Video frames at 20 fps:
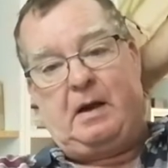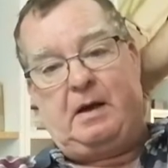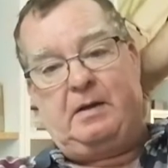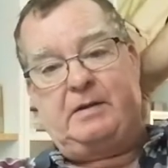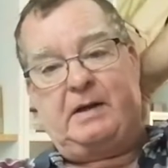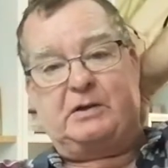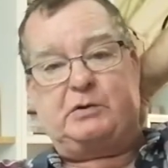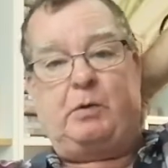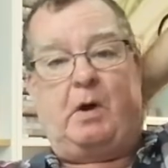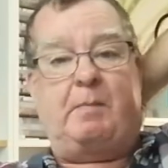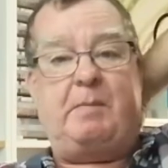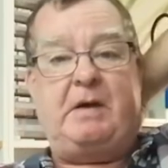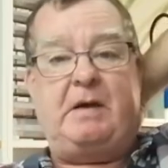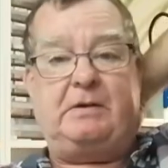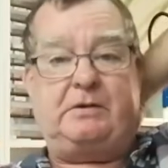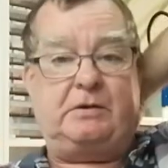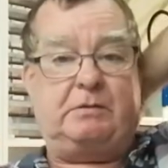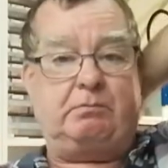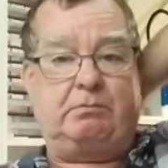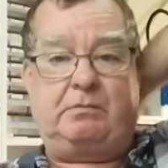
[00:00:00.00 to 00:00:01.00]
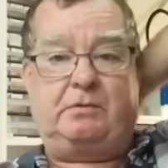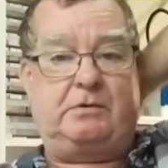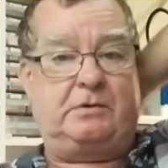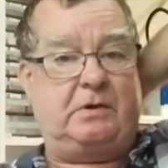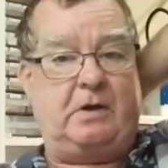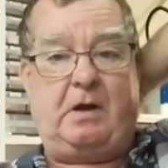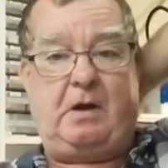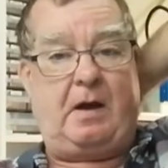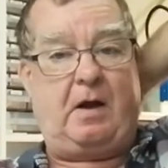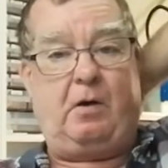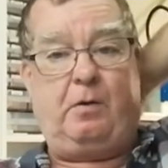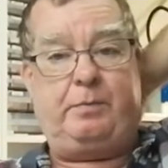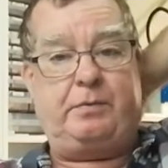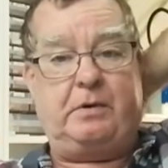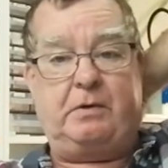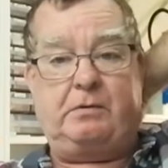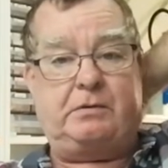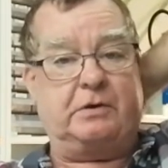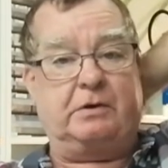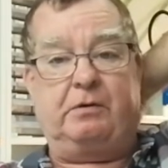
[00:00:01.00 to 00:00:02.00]
and that's what I'm here to, to help
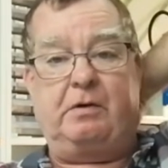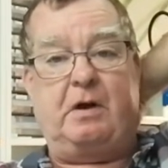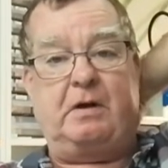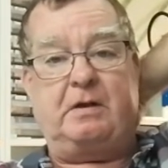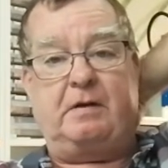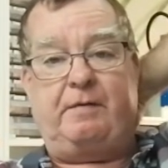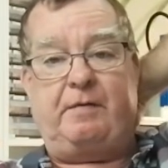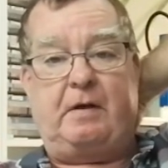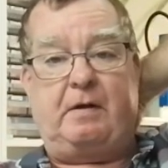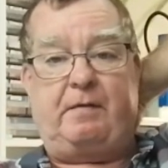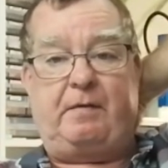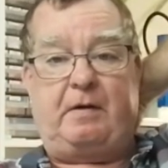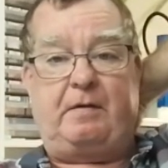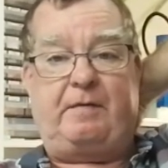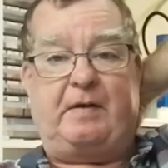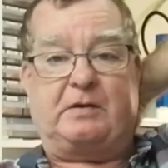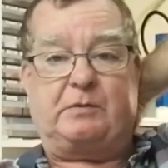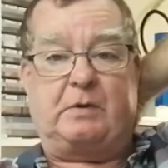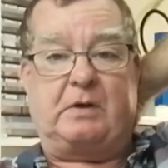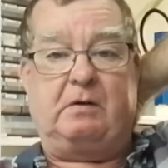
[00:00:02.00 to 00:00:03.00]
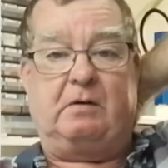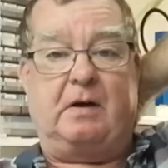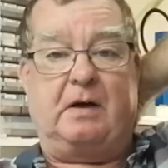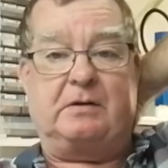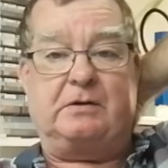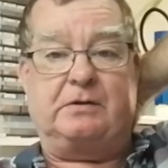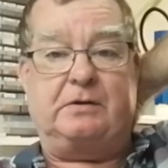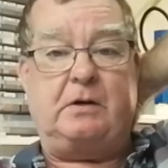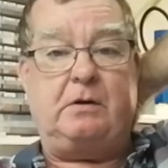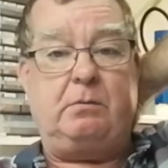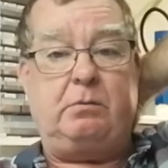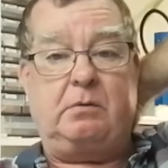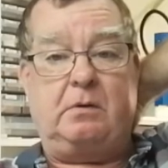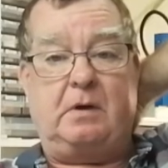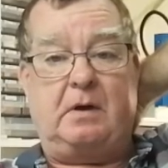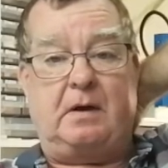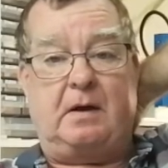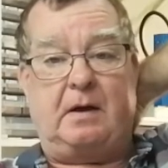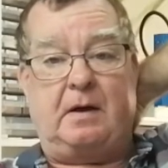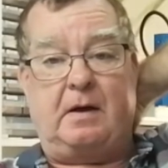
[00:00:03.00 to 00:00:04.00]
you to learn if, if, if that's what you like to do.
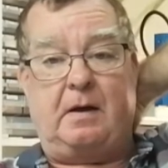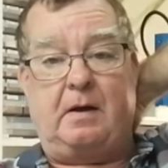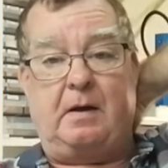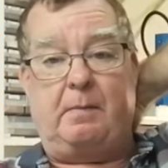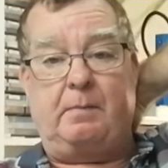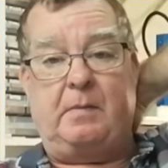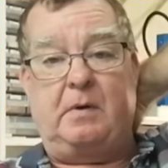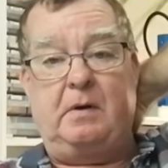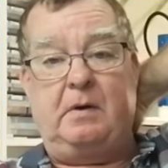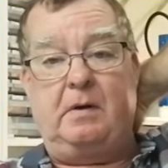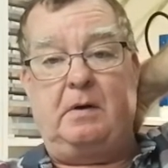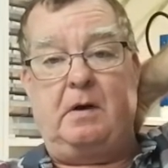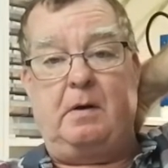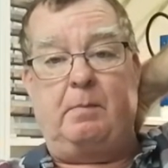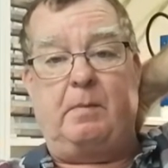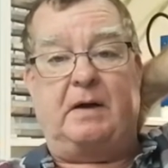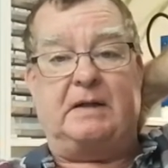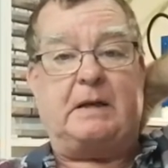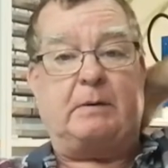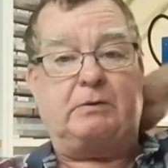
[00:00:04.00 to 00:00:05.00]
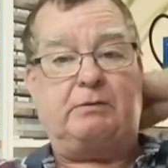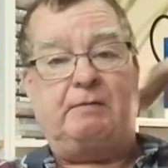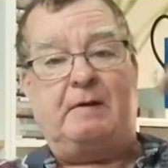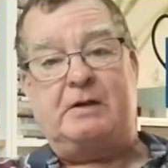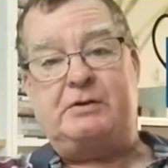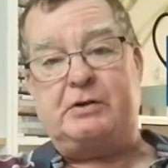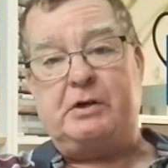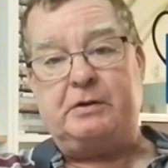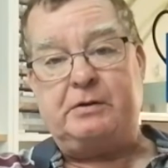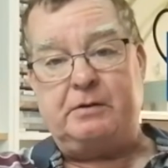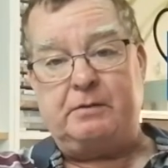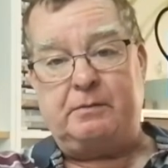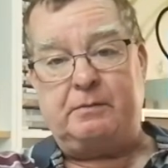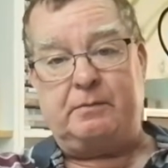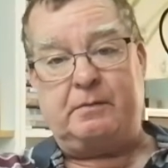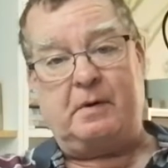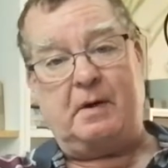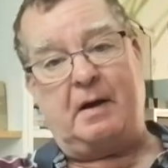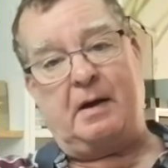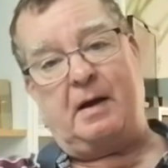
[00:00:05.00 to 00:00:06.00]
Um, my is Richard
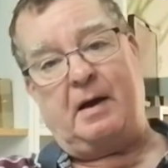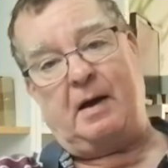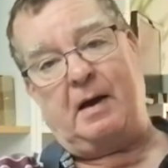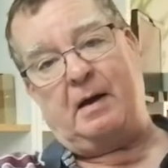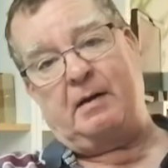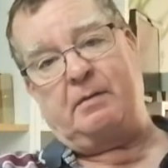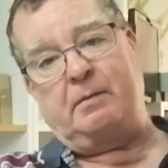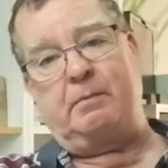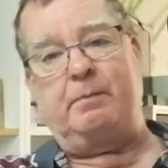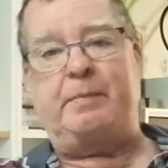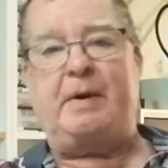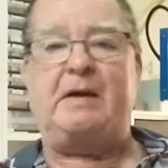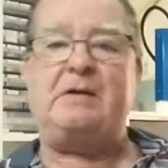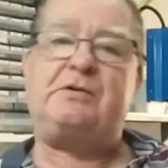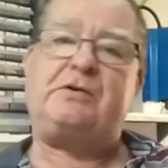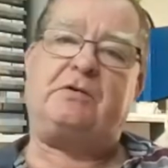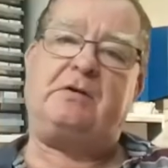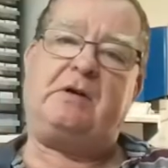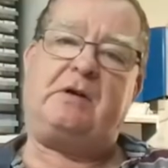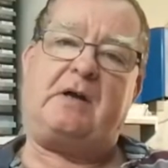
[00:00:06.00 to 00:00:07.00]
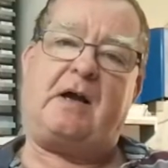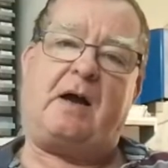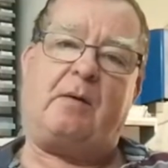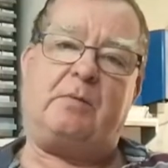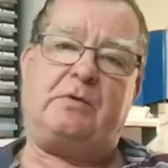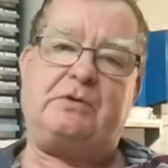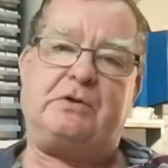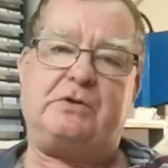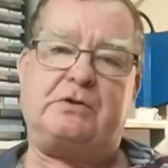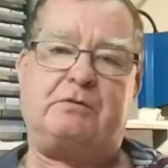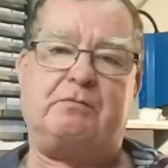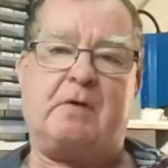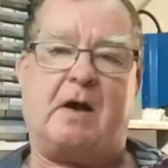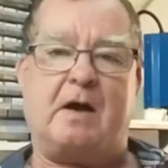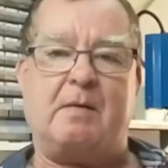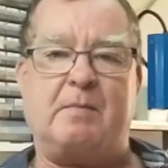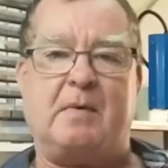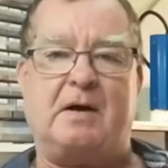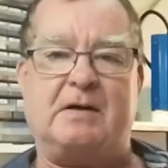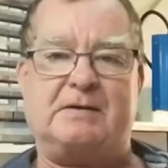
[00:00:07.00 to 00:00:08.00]
and basically I would
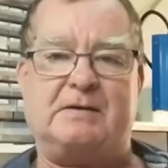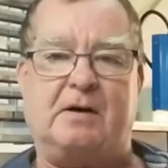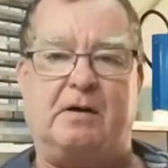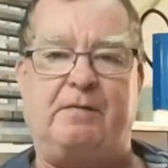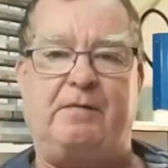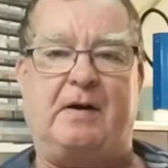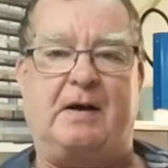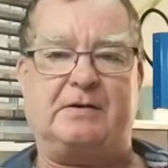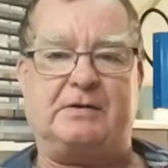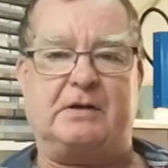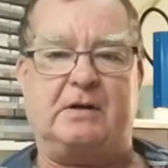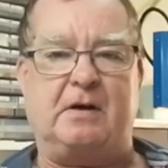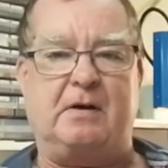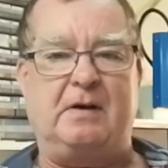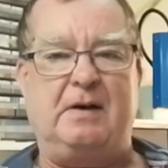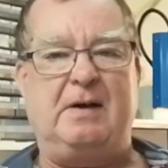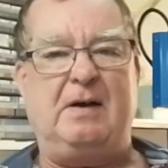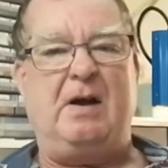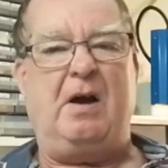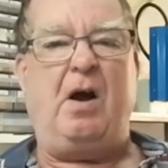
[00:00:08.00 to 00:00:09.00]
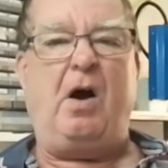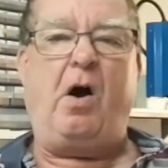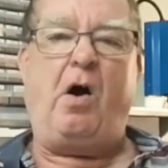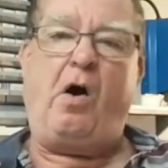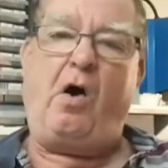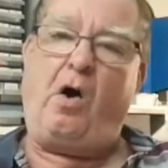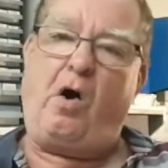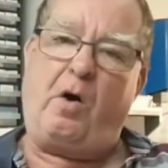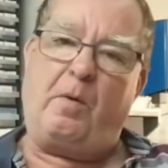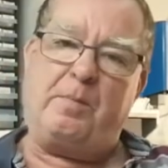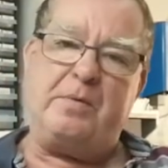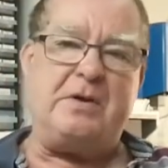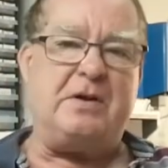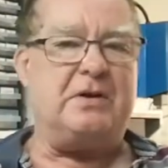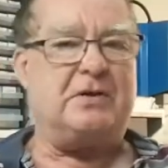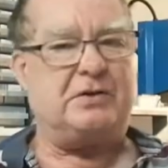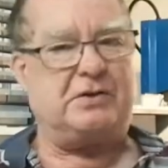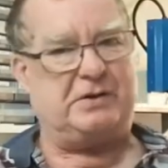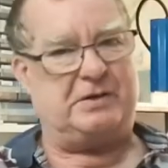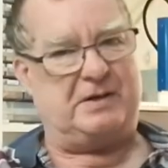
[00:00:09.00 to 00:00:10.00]
describe myself as a, a
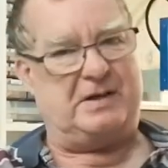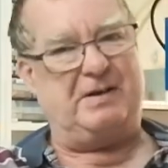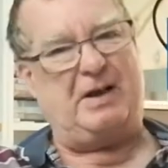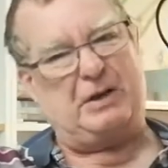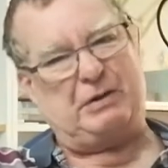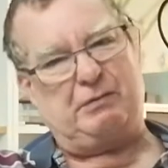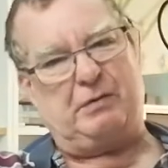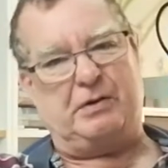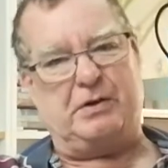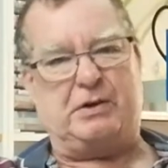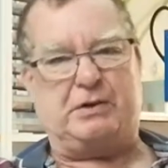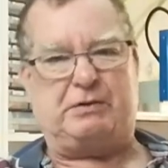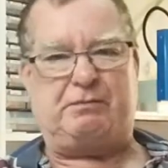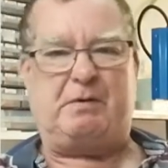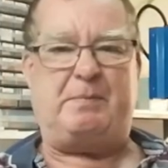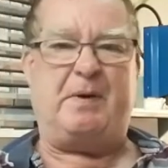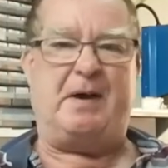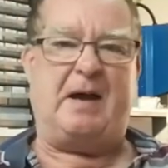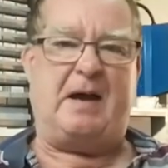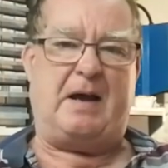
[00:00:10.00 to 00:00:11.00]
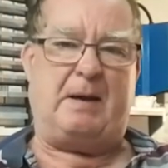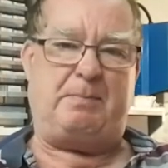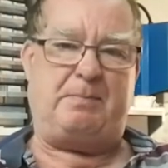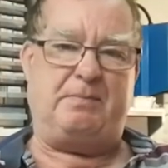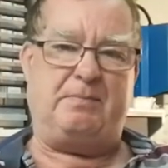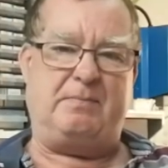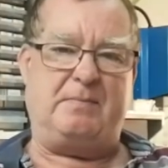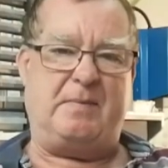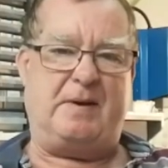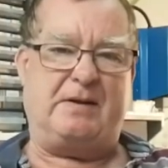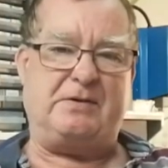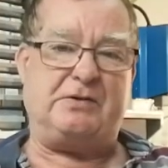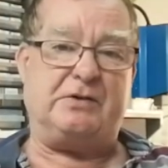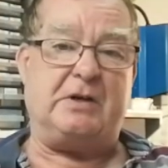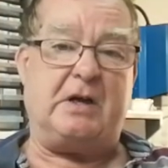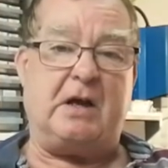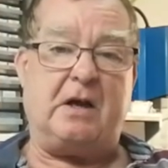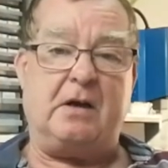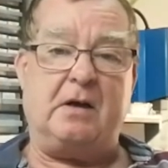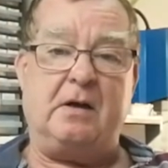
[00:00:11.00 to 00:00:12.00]
hobbyist electronics repair
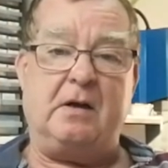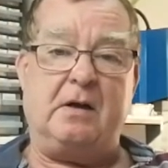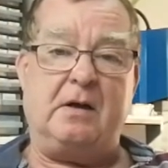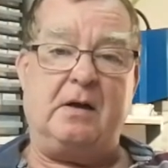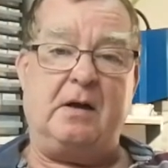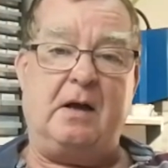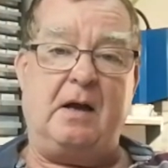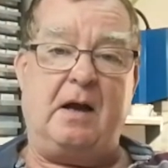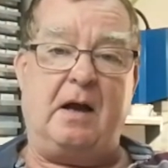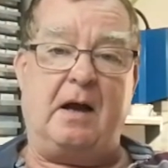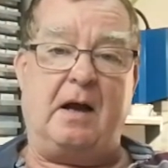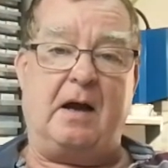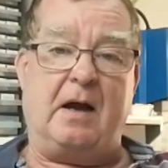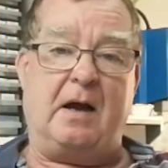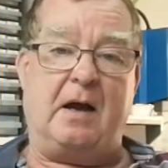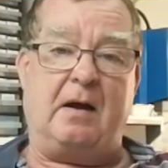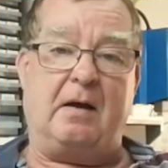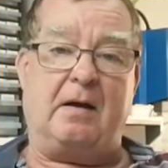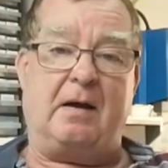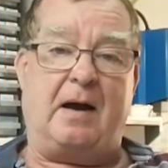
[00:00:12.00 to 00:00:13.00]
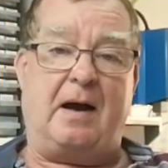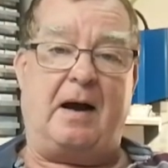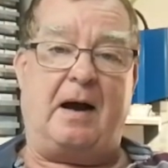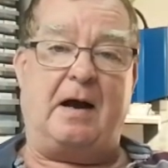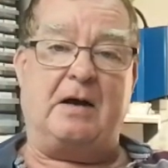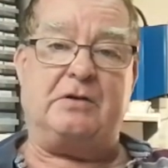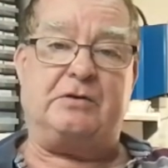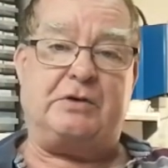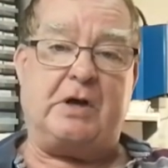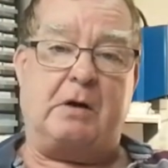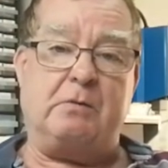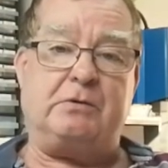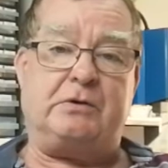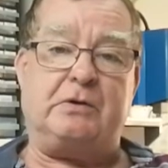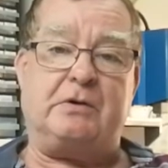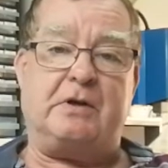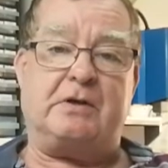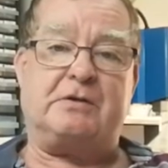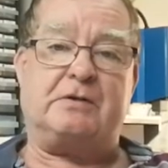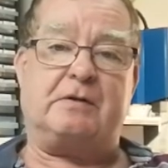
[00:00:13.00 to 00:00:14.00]
engineer. Uh, I don't
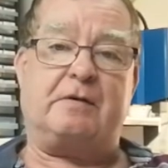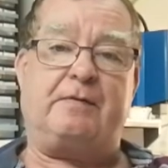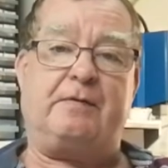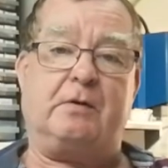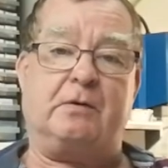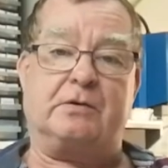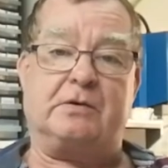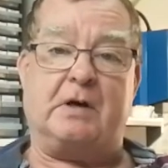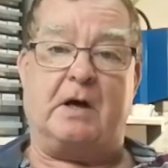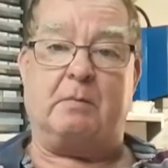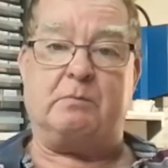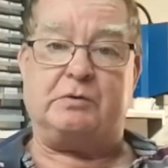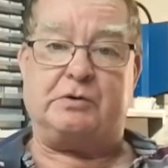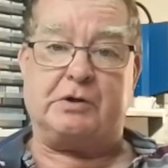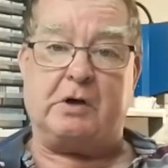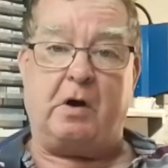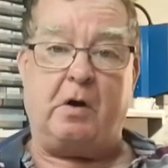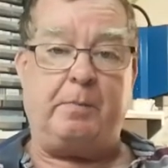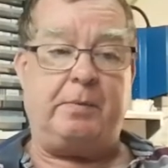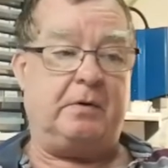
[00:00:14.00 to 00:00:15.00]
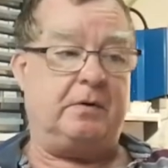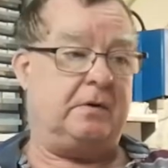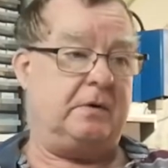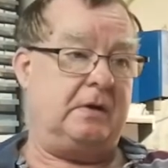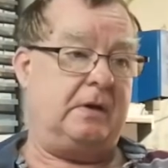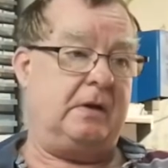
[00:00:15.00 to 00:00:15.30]
do this as a full-time job.